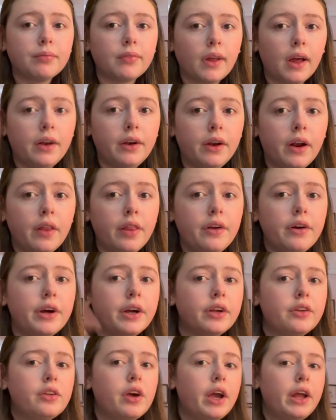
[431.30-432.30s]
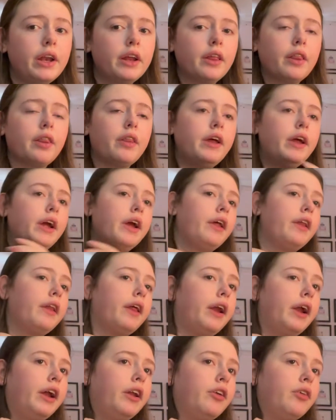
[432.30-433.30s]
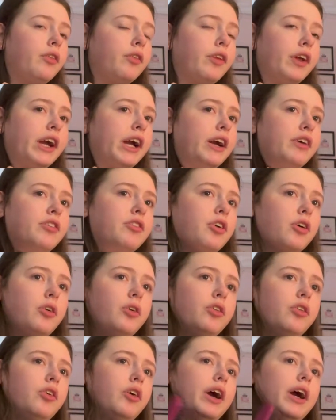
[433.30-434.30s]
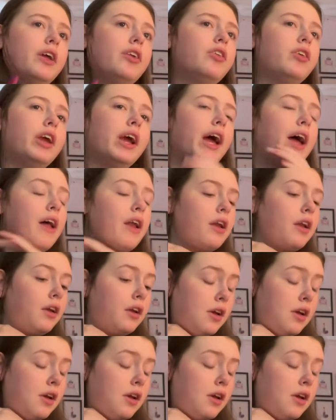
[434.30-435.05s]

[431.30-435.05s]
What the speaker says: Another exciting thing that I don't think I've told you guys yet,